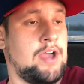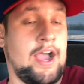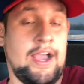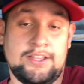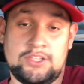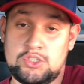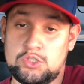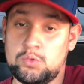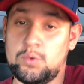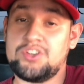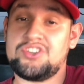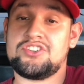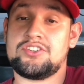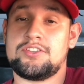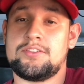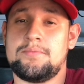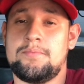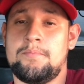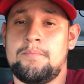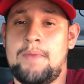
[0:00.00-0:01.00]
I
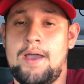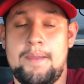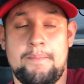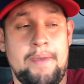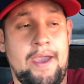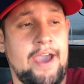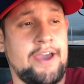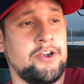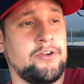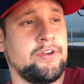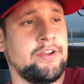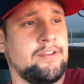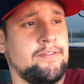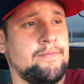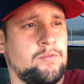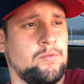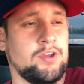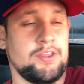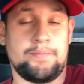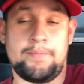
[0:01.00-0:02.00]
switched my battery
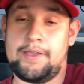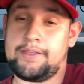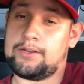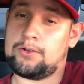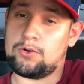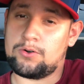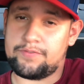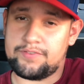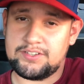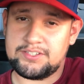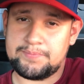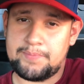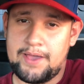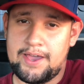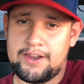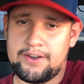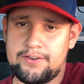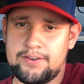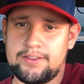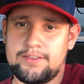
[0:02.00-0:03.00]
with my girlfriend's
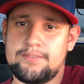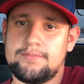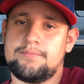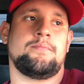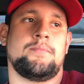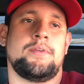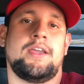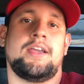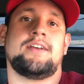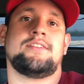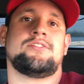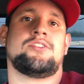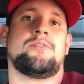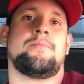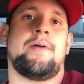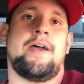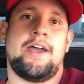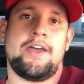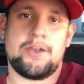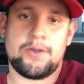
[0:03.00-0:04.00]
battery because her
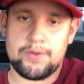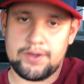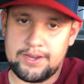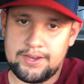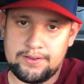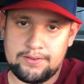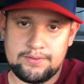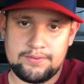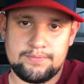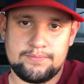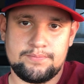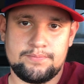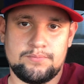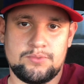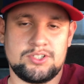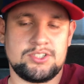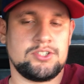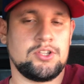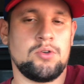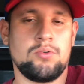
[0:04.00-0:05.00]
battery
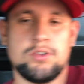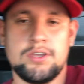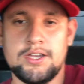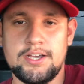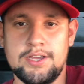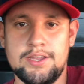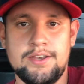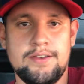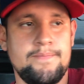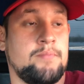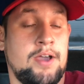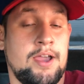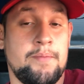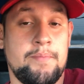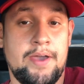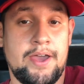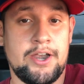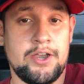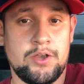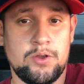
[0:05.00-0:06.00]
was no good. My
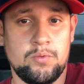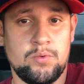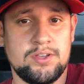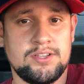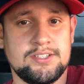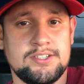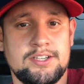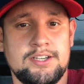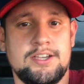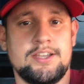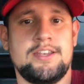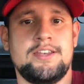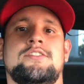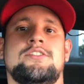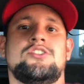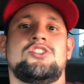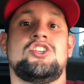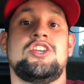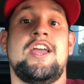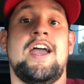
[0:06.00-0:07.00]
battery was good.
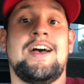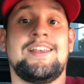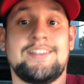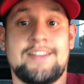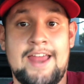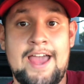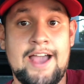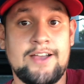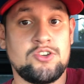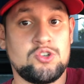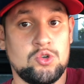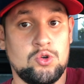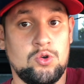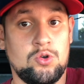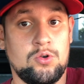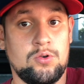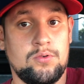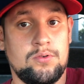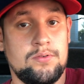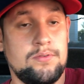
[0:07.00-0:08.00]
She has an
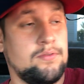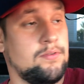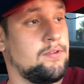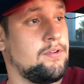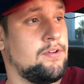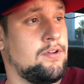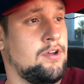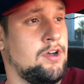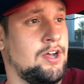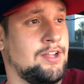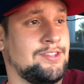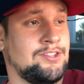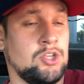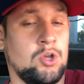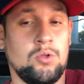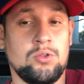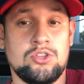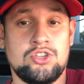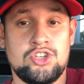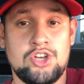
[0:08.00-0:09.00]
actual
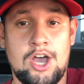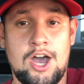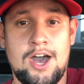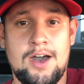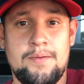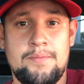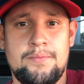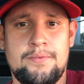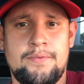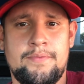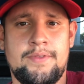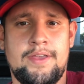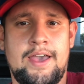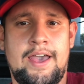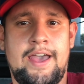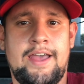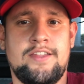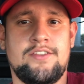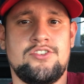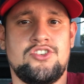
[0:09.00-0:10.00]
adult job
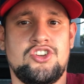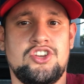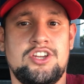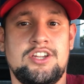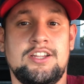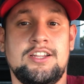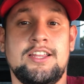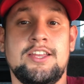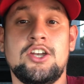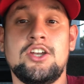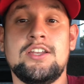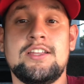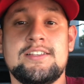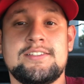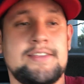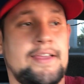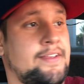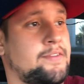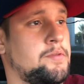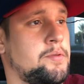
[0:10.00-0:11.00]
and she literally
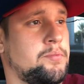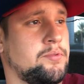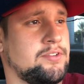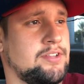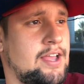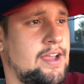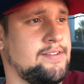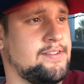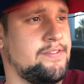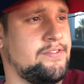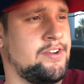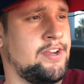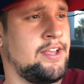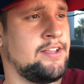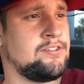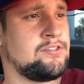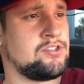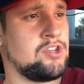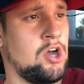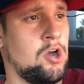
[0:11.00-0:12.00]
saves people's lives every day.
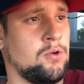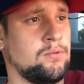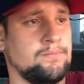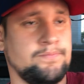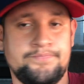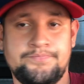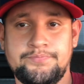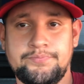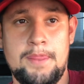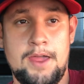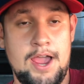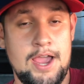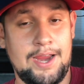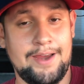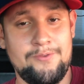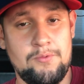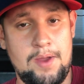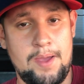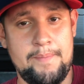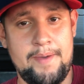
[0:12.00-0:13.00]
So I
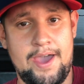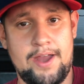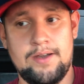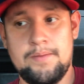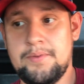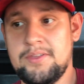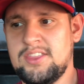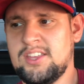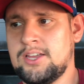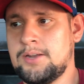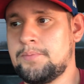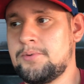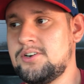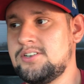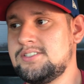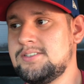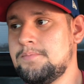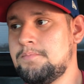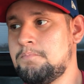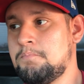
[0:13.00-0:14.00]
gave her my battery, being the good
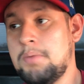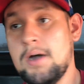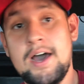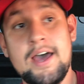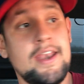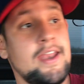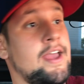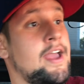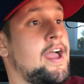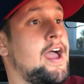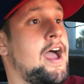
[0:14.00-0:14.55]
person, but